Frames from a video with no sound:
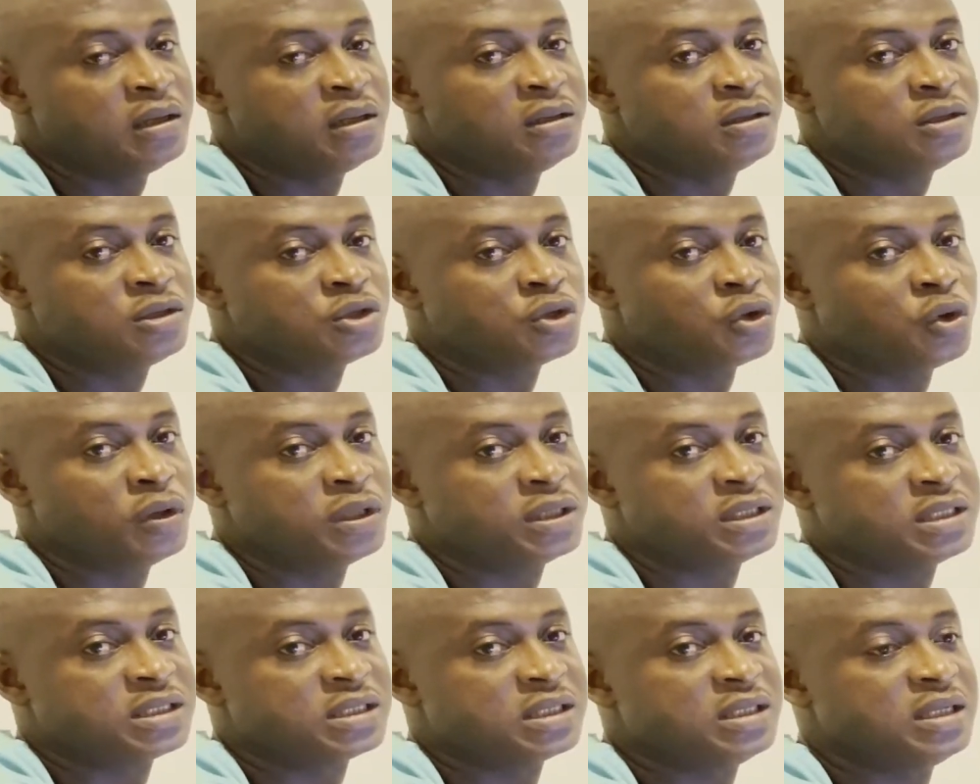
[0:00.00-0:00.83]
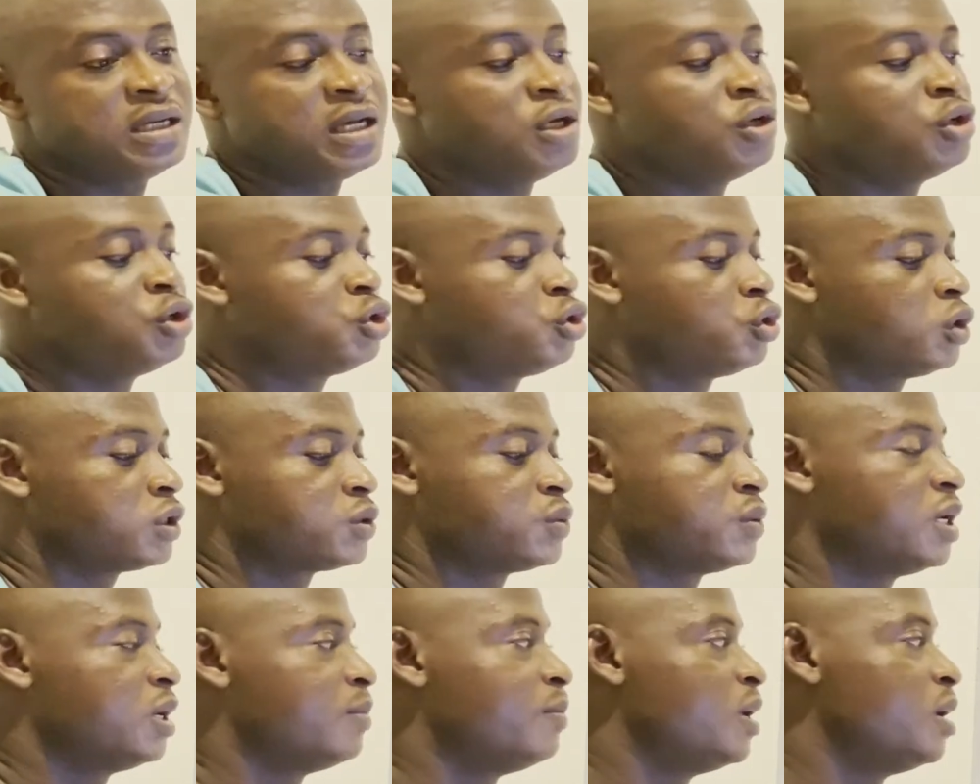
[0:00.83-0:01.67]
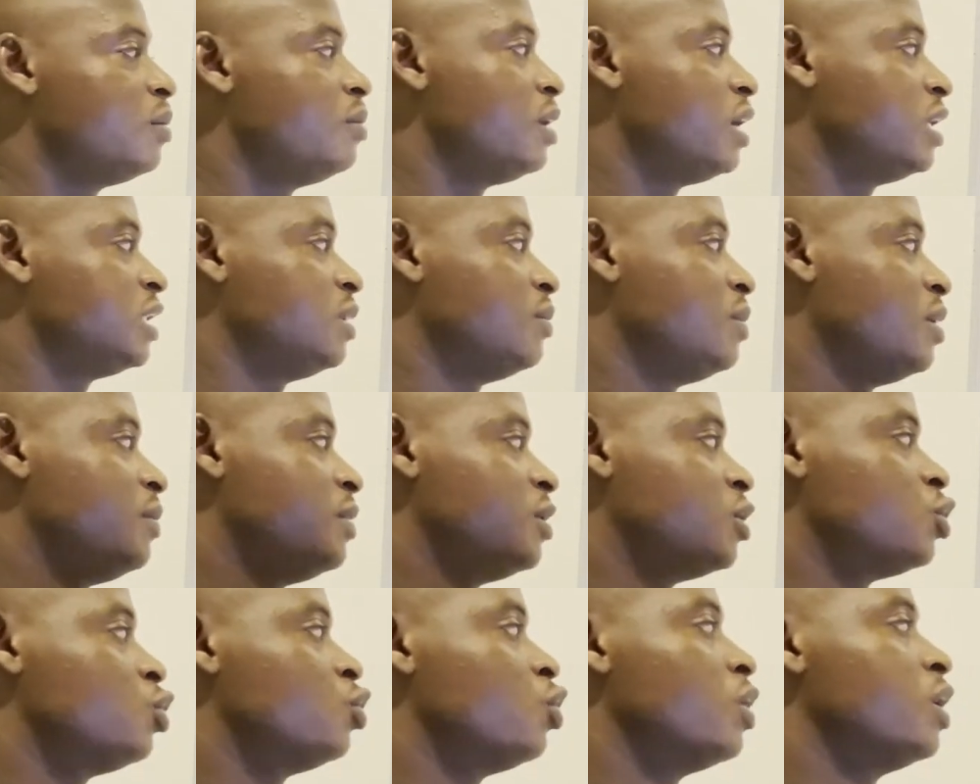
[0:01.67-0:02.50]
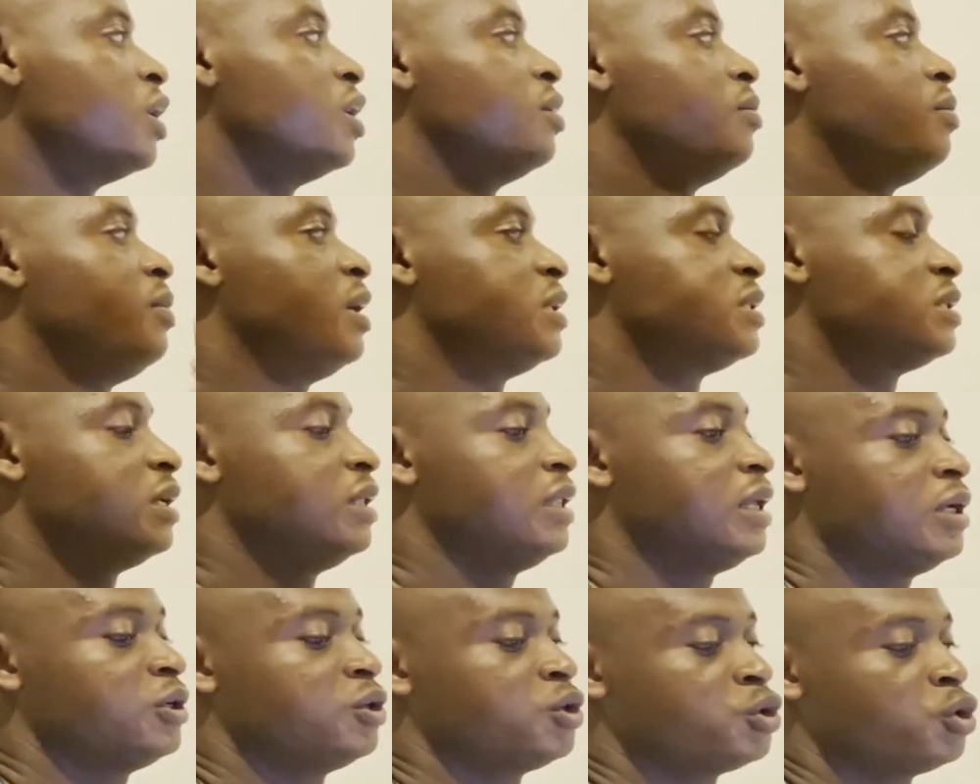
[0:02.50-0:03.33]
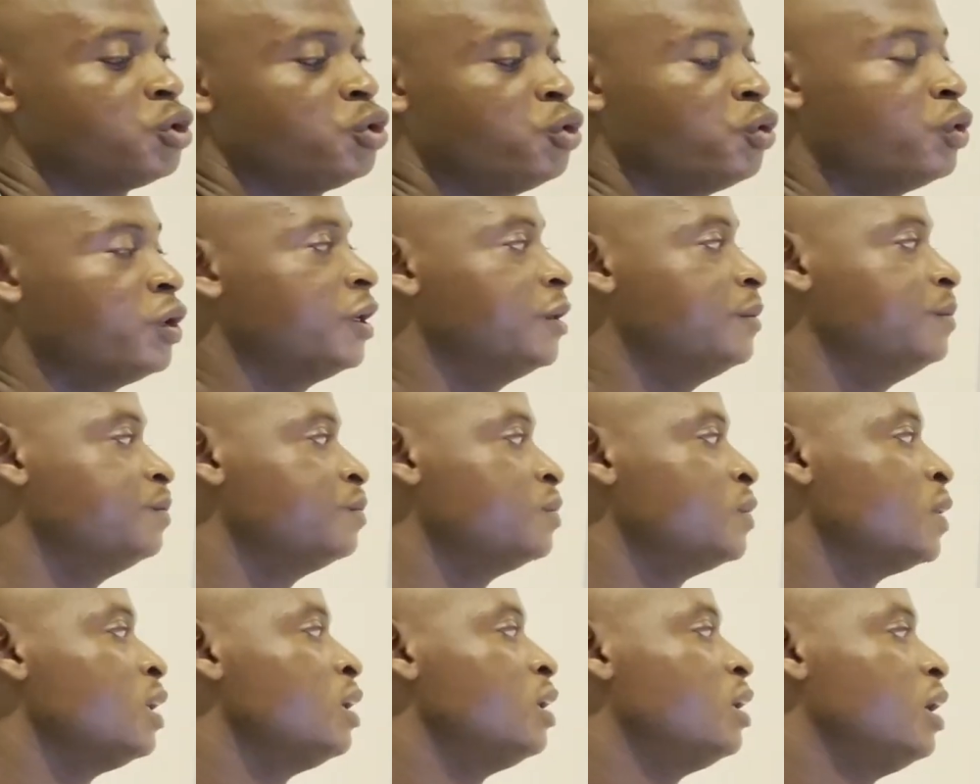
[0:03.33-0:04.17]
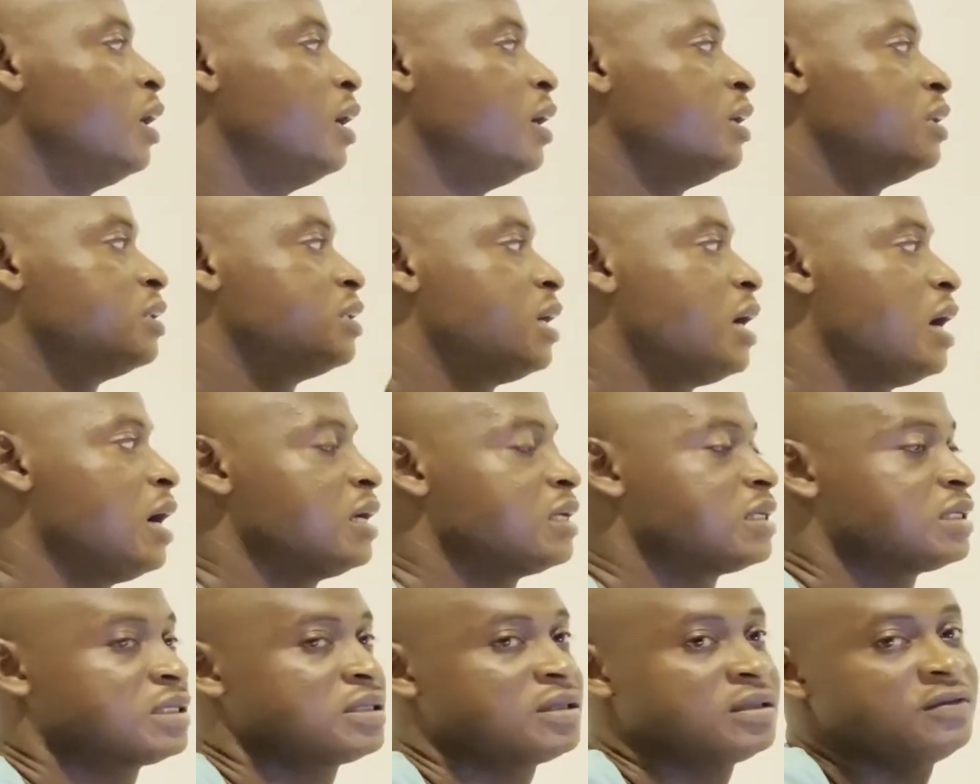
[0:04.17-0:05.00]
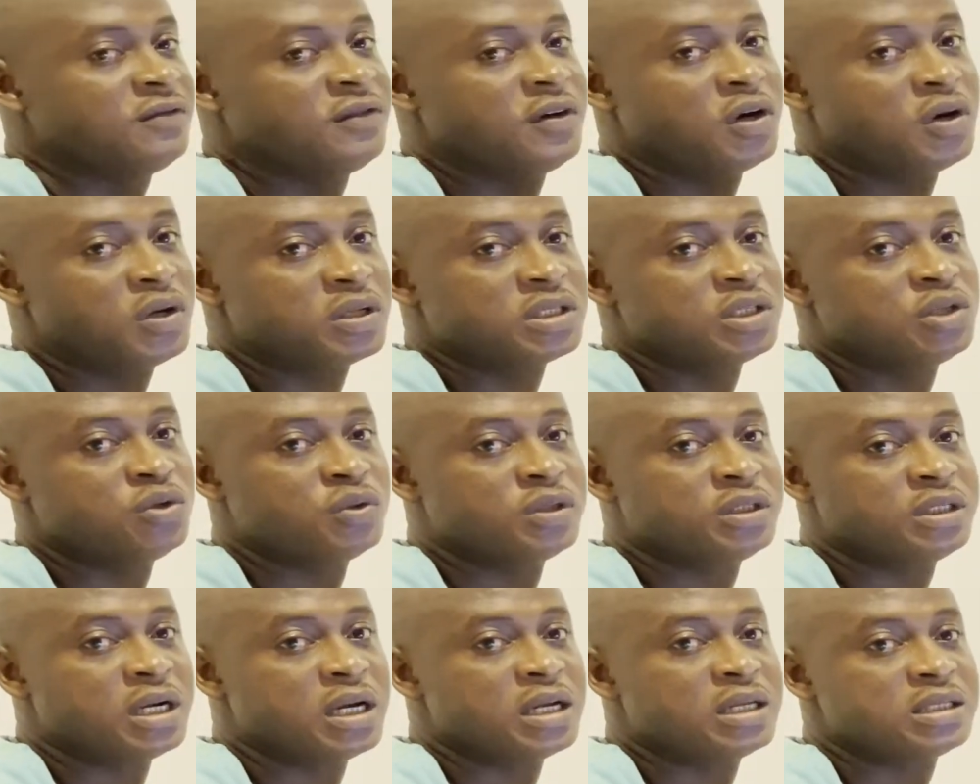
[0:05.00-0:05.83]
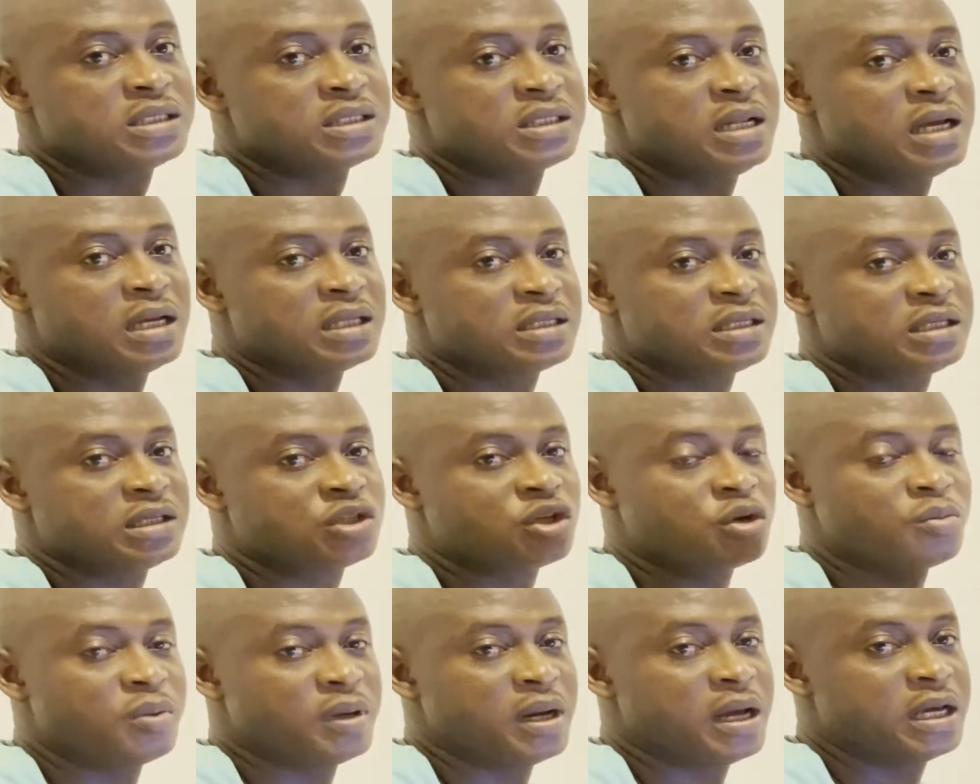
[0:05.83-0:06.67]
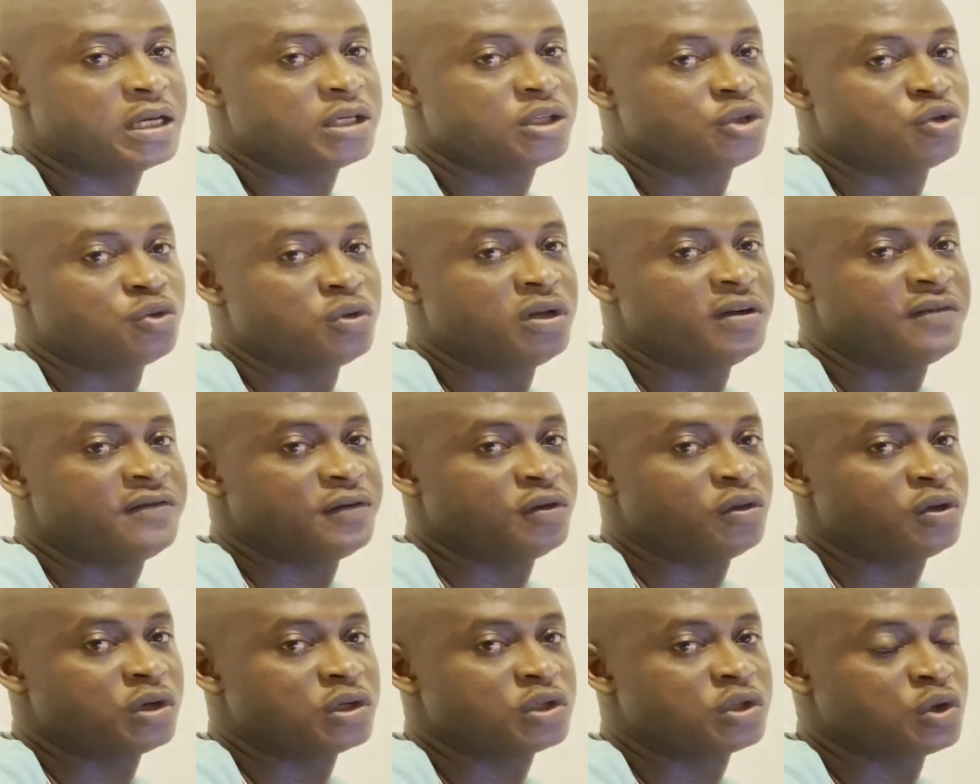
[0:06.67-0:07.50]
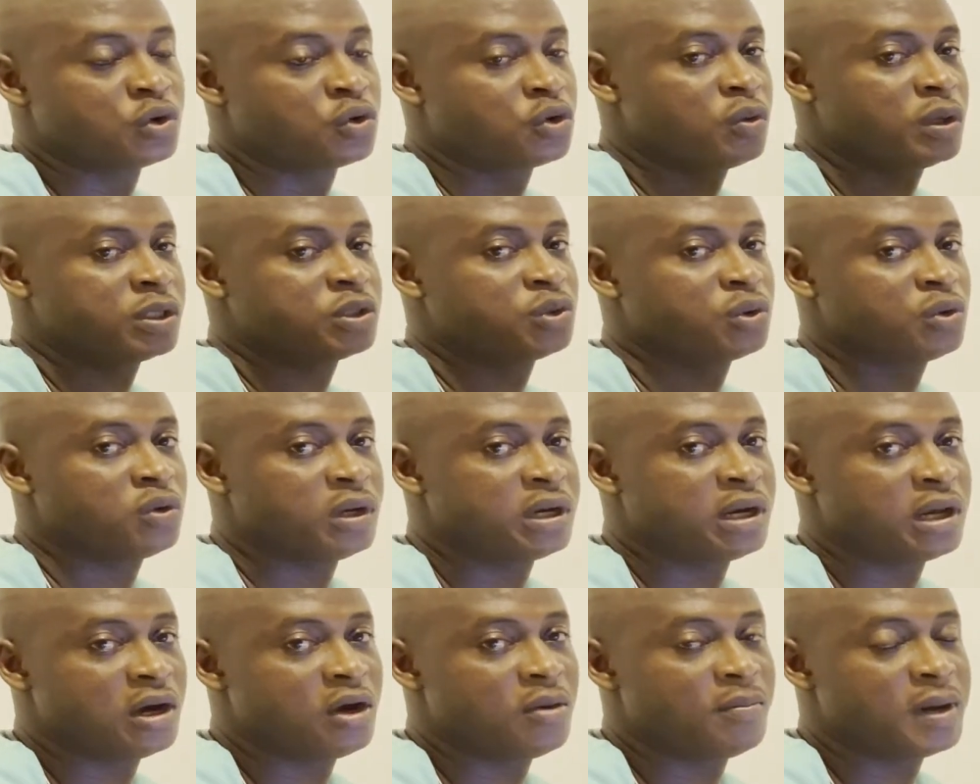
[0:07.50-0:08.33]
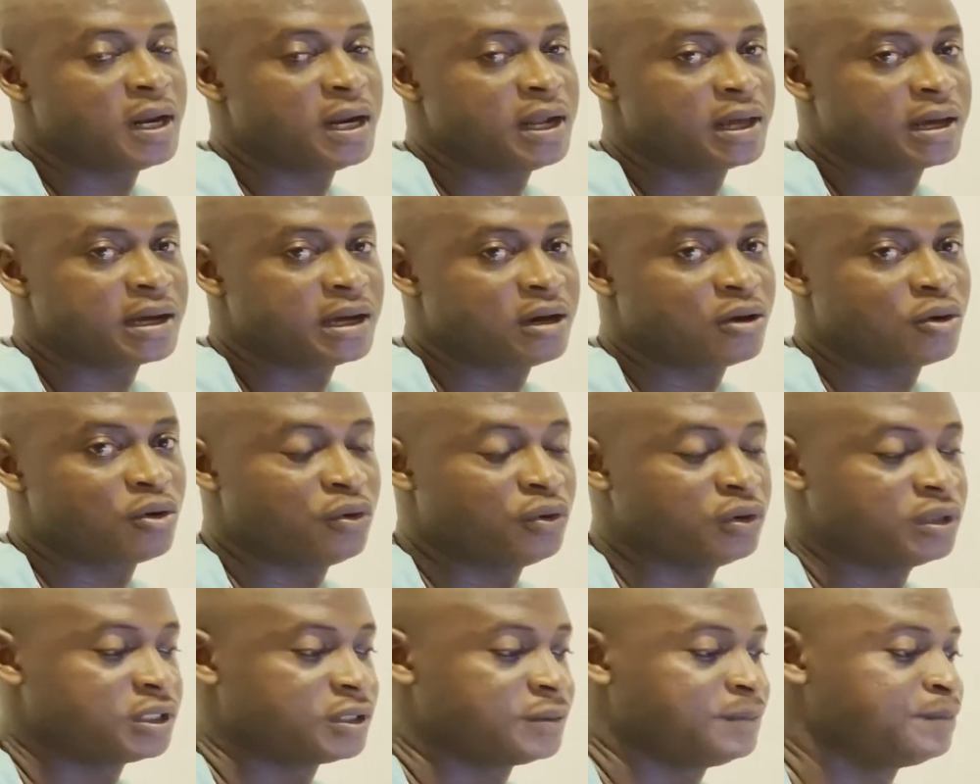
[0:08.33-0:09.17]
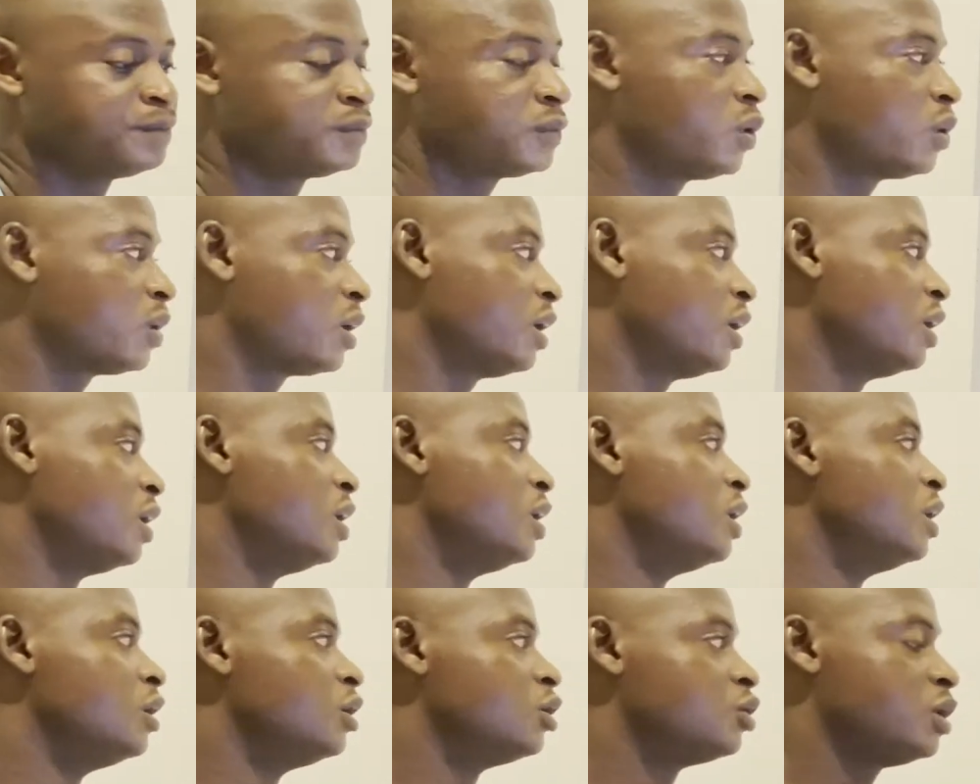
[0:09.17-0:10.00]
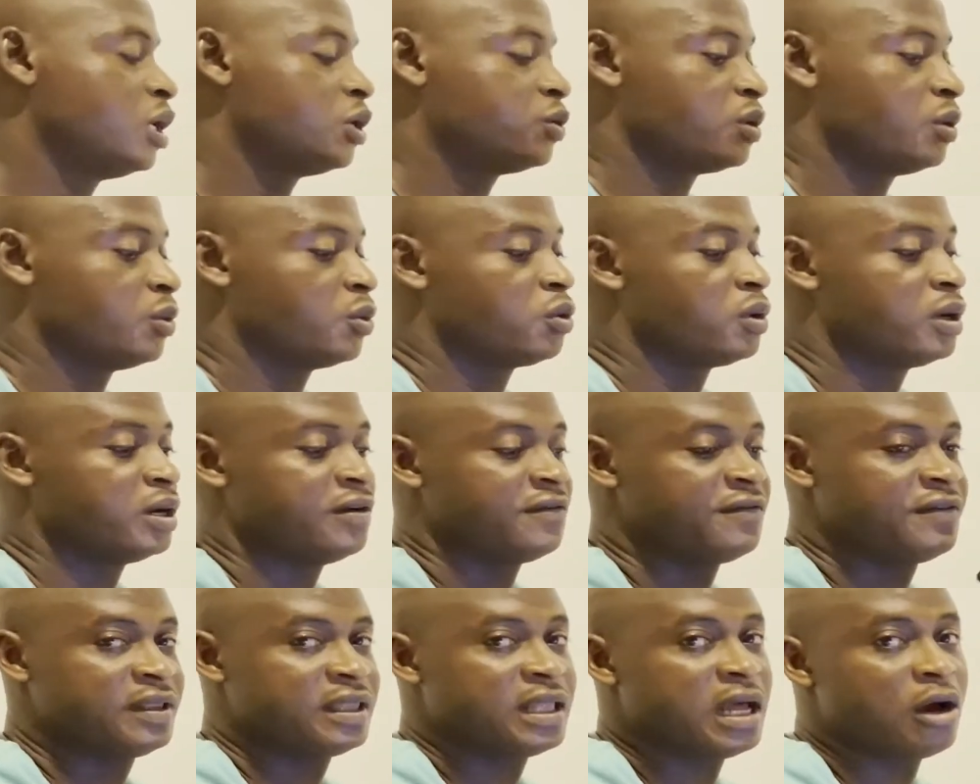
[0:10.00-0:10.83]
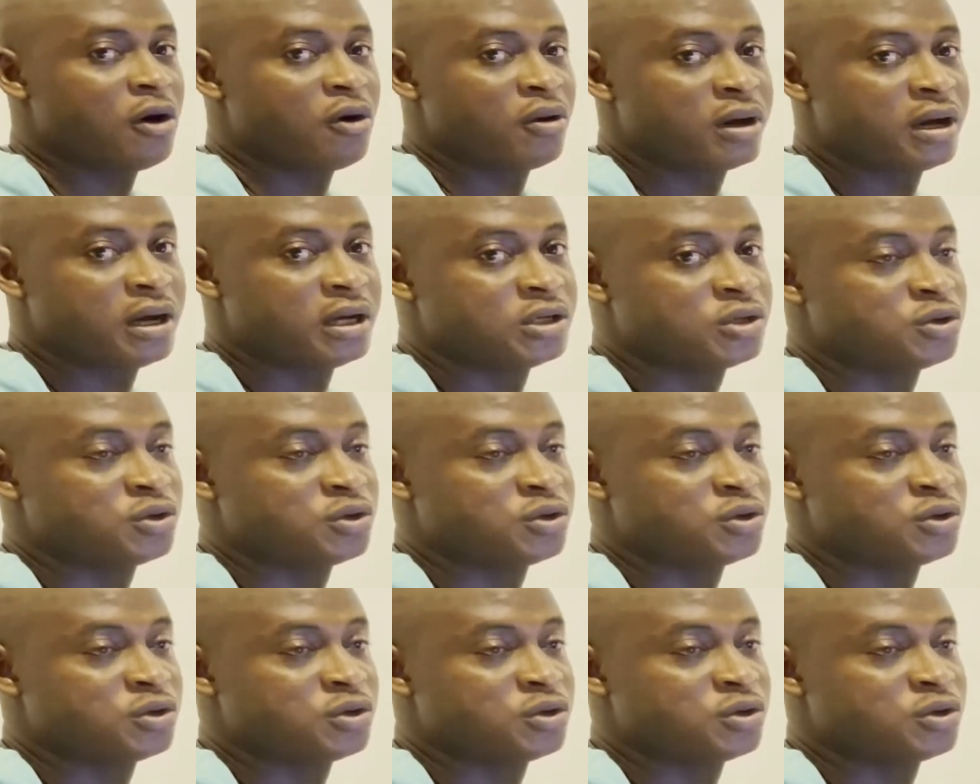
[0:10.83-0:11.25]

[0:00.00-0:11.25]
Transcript: So it is in the uterus with the baby. As the baby is growing, placenta is also growing. And it has various nutrients that it supplies to the fetus through what we call the umbilical cord. Okay, that's what we call the fetal organ.